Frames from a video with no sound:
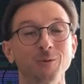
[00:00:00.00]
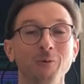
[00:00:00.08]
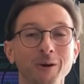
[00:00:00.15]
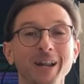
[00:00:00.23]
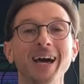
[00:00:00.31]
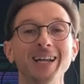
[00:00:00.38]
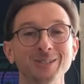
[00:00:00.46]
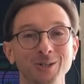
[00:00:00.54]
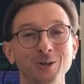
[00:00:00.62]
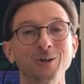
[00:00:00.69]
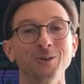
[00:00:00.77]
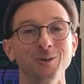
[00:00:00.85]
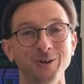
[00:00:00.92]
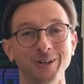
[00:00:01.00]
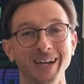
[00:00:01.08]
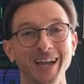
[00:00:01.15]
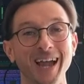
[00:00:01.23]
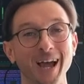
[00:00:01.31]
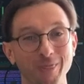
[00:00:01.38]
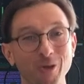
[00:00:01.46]
we went ahead and took a look
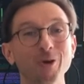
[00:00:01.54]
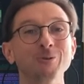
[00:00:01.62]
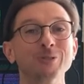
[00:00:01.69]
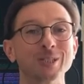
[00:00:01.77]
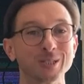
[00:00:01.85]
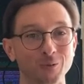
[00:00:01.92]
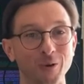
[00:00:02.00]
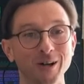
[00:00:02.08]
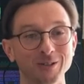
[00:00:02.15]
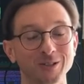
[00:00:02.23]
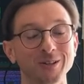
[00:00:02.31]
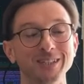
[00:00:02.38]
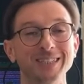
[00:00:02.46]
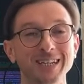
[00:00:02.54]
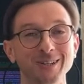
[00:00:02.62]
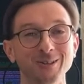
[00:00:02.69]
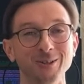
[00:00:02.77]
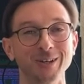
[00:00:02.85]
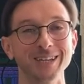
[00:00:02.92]
at those as well. So let's take a look